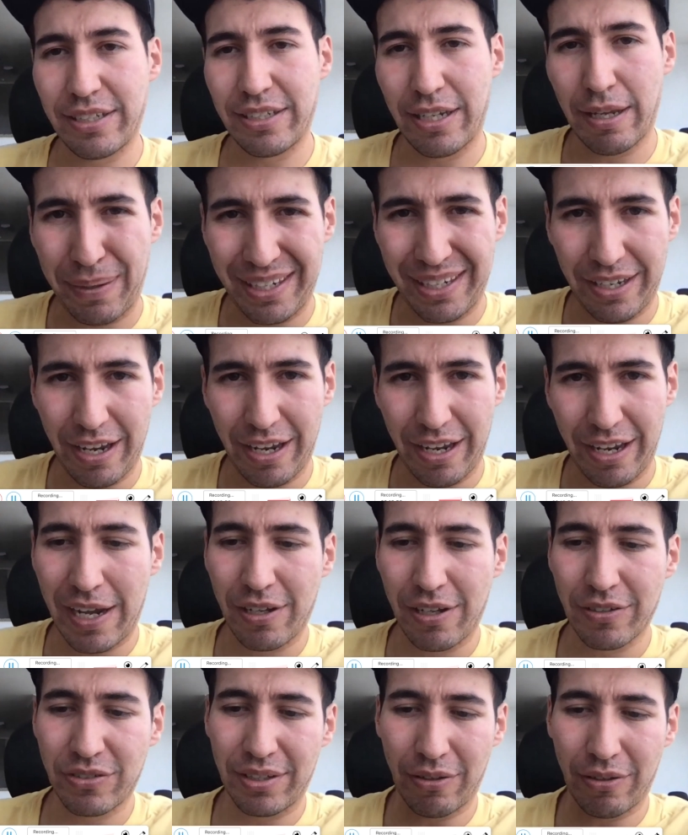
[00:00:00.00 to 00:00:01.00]
But yeah, it's in a
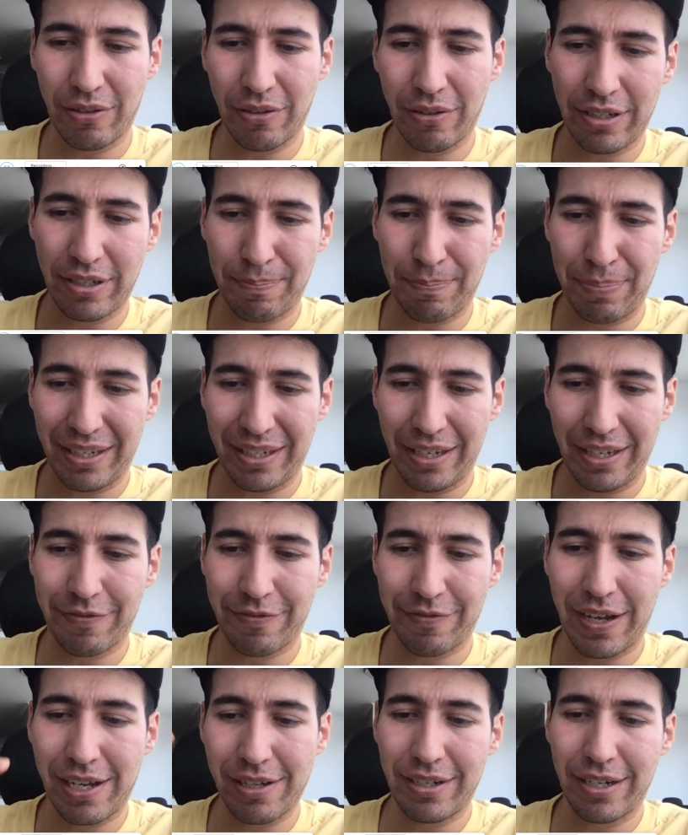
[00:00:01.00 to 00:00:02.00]
PDF file. So I
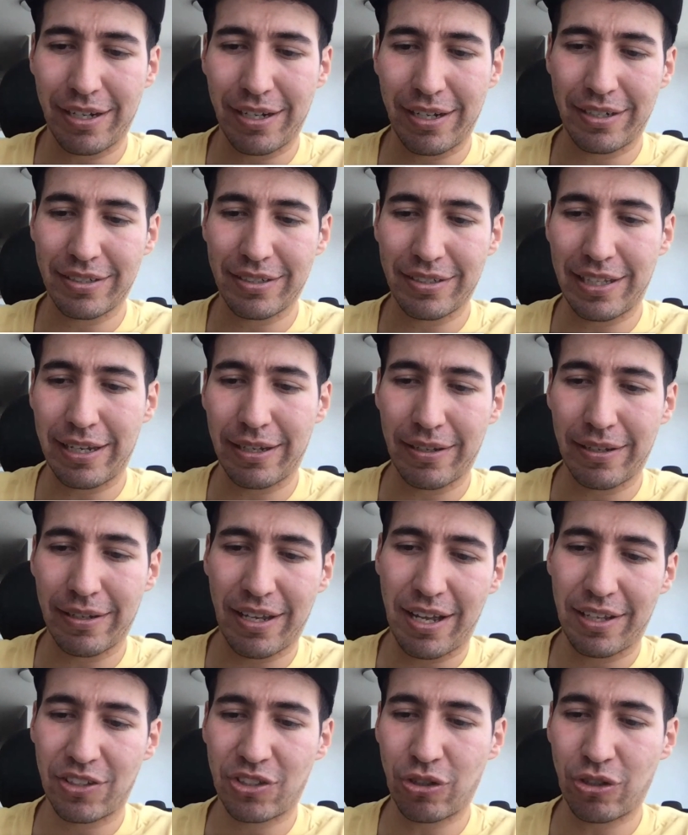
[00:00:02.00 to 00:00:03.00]
downloaded the PDF file and I
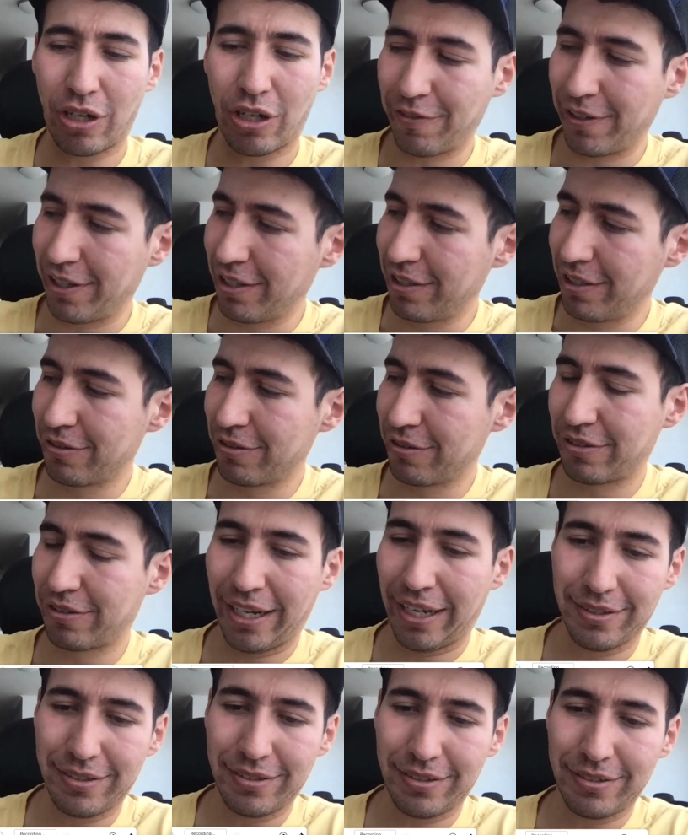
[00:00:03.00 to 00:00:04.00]
just like transfer
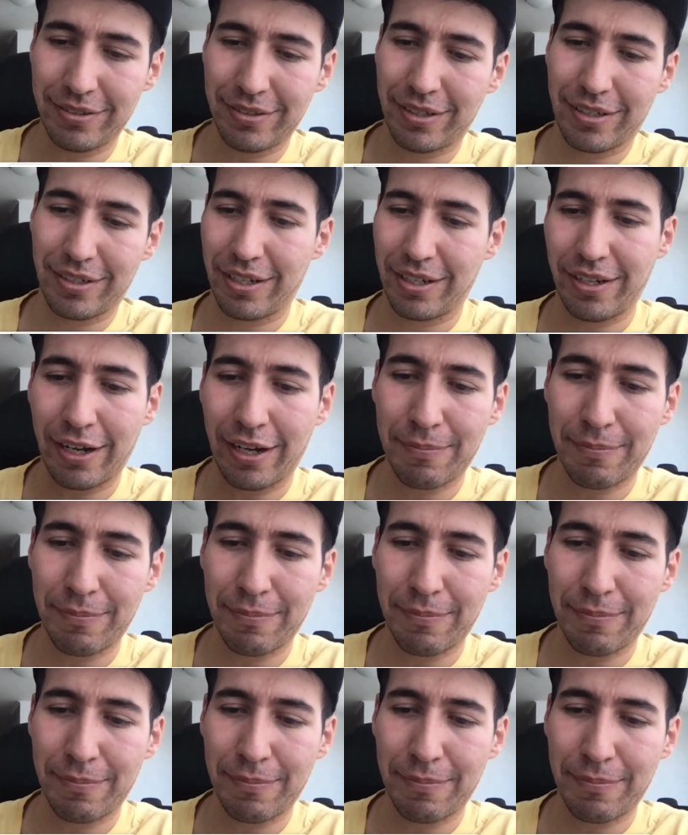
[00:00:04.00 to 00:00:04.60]
it into Kindle.